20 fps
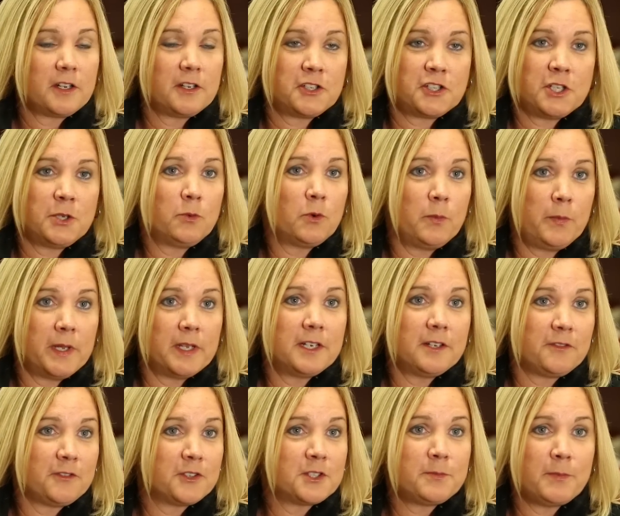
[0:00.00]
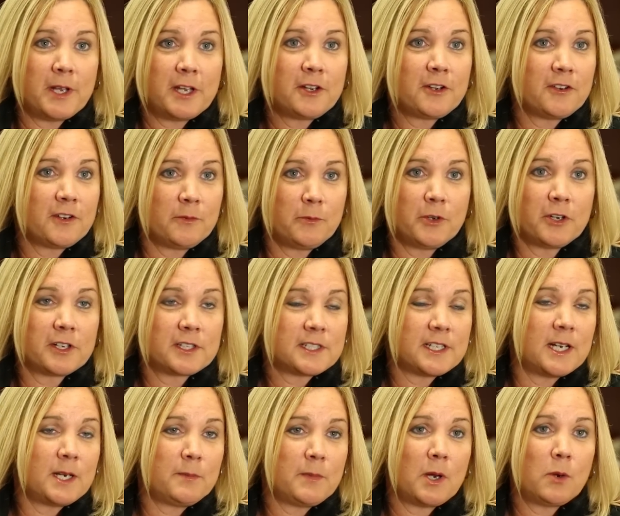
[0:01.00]
She will be a difference maker and we're
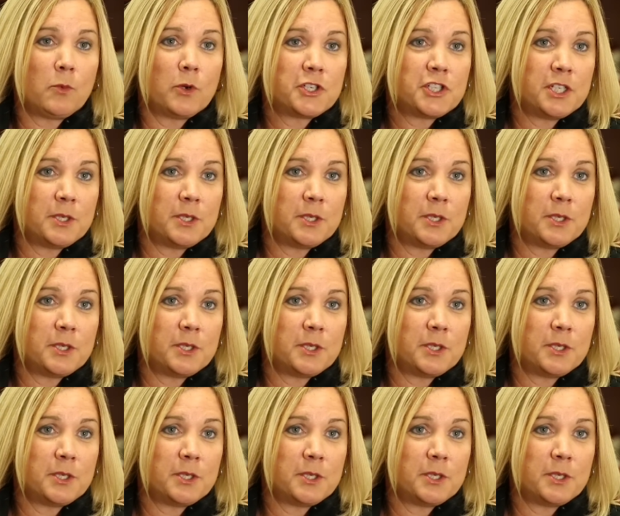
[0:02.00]
excited about what